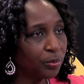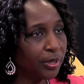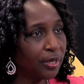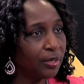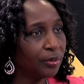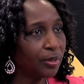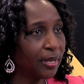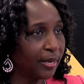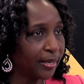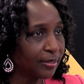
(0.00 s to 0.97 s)
We
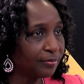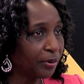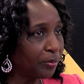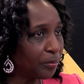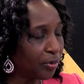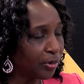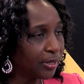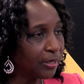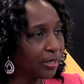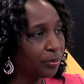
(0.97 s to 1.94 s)
collect, very
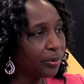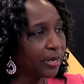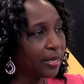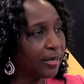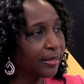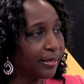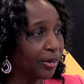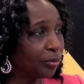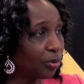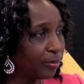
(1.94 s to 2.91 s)
importantly, we collect
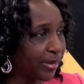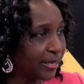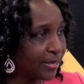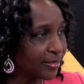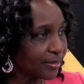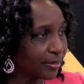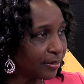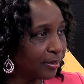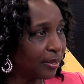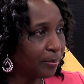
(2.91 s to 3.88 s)
enrollment
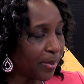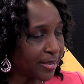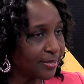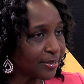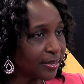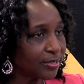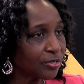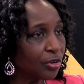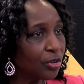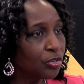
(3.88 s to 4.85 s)
data by sex.